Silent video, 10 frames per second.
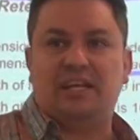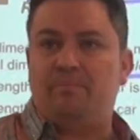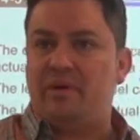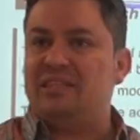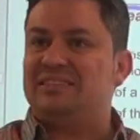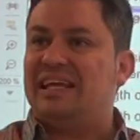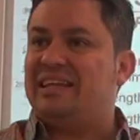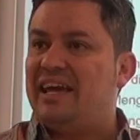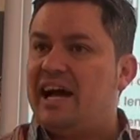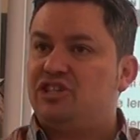That means that
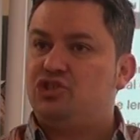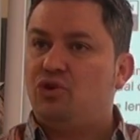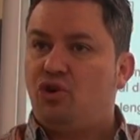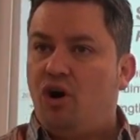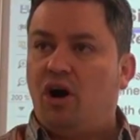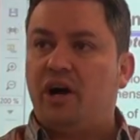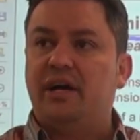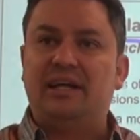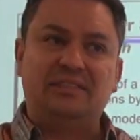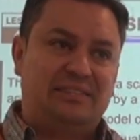the actual
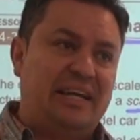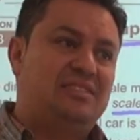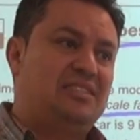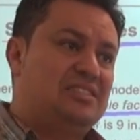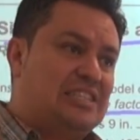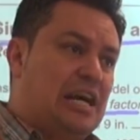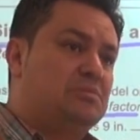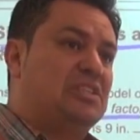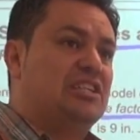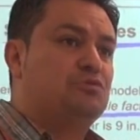car is 18
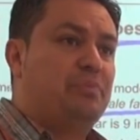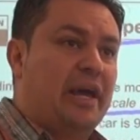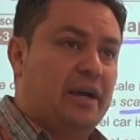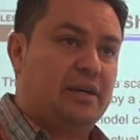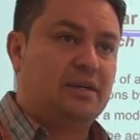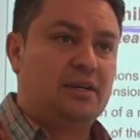times as big.